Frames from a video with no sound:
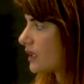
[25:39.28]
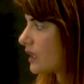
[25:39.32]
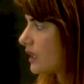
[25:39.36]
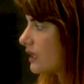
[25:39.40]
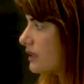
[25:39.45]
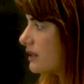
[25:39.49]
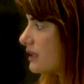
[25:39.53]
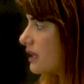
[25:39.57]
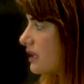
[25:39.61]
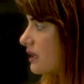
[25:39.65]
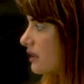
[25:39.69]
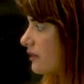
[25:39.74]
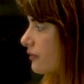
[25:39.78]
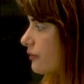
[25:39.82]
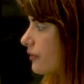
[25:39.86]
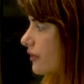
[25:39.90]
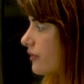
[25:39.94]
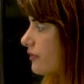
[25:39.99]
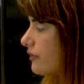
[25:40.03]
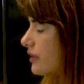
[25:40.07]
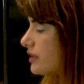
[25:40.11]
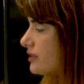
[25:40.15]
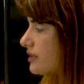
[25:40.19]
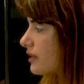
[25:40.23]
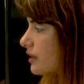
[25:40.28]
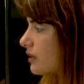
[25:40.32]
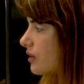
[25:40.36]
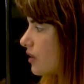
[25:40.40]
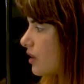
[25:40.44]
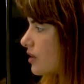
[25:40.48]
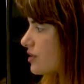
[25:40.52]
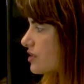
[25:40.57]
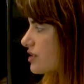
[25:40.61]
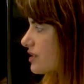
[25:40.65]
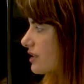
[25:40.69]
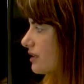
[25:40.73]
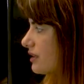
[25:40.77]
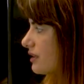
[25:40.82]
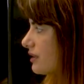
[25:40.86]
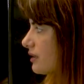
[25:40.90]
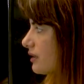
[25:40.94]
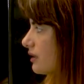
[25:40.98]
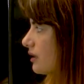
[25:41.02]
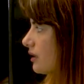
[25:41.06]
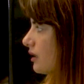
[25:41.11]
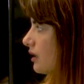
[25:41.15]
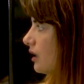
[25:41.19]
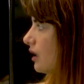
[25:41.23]
And then if we fit a Gaussian,
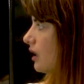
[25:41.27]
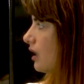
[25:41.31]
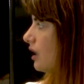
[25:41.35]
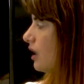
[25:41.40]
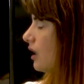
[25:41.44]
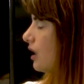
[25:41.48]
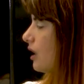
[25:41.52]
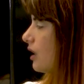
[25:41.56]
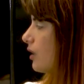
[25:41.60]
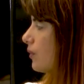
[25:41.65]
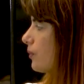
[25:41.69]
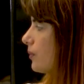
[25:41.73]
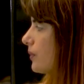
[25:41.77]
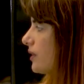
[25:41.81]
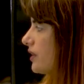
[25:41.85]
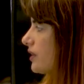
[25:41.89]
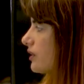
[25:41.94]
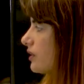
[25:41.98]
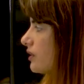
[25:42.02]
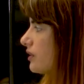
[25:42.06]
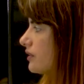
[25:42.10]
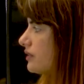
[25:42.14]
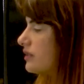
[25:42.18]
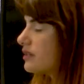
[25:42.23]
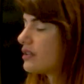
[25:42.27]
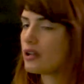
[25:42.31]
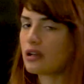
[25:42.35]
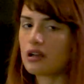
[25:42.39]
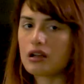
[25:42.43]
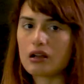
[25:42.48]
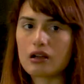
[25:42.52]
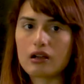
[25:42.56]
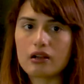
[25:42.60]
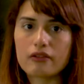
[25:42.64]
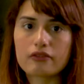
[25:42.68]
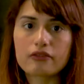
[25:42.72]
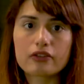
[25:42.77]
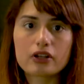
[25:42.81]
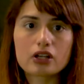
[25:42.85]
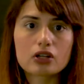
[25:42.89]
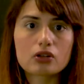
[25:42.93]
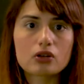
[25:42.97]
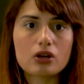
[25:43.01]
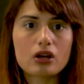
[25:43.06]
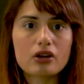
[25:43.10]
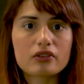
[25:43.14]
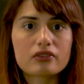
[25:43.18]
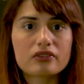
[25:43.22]
we could
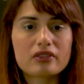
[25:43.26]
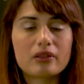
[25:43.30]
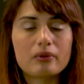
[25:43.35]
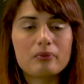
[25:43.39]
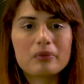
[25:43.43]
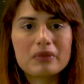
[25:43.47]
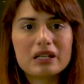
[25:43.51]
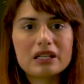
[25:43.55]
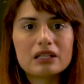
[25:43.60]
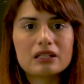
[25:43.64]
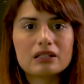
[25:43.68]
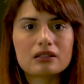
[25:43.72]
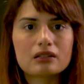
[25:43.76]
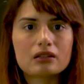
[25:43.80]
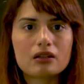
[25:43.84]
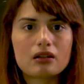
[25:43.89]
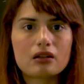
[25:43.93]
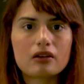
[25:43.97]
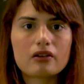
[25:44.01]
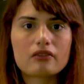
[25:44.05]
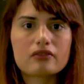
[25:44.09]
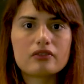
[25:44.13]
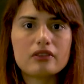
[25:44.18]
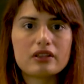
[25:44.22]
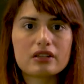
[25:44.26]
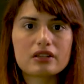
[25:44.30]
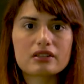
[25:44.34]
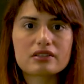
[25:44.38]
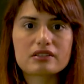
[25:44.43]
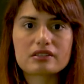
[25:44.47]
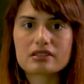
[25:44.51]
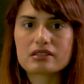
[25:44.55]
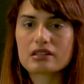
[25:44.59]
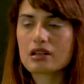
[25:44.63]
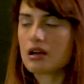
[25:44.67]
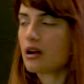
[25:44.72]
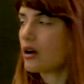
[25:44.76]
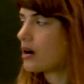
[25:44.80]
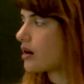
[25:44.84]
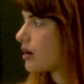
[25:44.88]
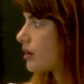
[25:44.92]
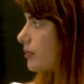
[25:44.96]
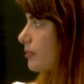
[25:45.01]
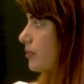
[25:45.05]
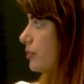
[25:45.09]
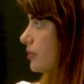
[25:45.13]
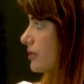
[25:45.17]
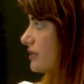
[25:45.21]
figure out the mean of this
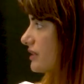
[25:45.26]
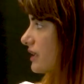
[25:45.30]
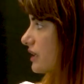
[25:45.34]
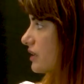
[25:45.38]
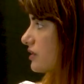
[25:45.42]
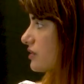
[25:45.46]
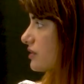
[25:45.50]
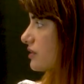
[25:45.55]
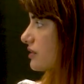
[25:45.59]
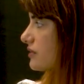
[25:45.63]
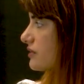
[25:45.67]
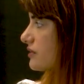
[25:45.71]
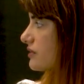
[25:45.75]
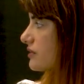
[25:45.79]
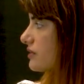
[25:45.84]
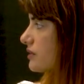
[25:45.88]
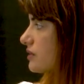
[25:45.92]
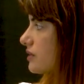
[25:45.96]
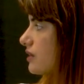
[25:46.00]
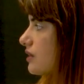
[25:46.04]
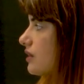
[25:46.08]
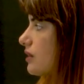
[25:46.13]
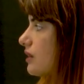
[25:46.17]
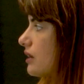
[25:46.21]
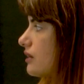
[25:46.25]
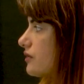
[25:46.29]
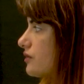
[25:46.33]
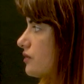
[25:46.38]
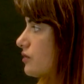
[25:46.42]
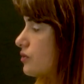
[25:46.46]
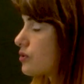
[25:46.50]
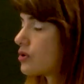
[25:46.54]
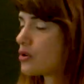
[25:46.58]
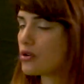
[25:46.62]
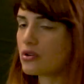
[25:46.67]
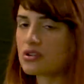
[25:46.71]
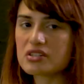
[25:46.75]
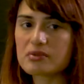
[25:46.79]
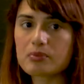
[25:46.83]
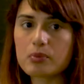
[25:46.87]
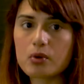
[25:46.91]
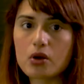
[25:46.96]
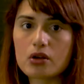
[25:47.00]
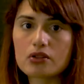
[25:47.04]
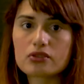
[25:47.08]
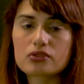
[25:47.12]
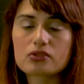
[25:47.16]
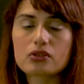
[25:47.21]
predictions to
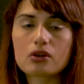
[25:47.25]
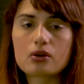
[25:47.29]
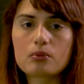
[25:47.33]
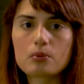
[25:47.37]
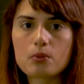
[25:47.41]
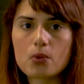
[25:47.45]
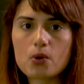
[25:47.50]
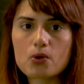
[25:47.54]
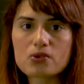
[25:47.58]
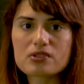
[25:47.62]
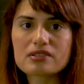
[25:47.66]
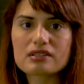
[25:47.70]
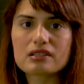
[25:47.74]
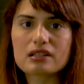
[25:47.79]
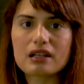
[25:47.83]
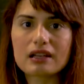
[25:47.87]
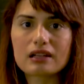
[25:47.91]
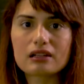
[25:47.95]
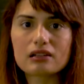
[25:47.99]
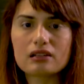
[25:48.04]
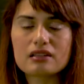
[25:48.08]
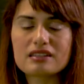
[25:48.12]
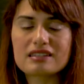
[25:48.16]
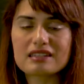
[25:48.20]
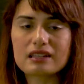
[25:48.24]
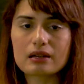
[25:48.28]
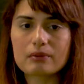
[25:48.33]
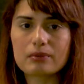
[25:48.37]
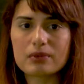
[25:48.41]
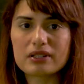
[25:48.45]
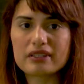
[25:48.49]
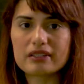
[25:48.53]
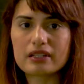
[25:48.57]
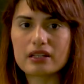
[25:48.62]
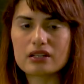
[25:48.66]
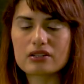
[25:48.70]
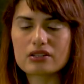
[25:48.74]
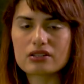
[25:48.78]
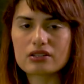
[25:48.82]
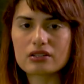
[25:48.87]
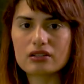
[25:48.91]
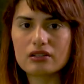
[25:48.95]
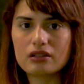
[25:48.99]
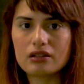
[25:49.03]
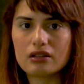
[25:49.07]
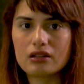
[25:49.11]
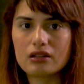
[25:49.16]
correspond to our most likely segmentation.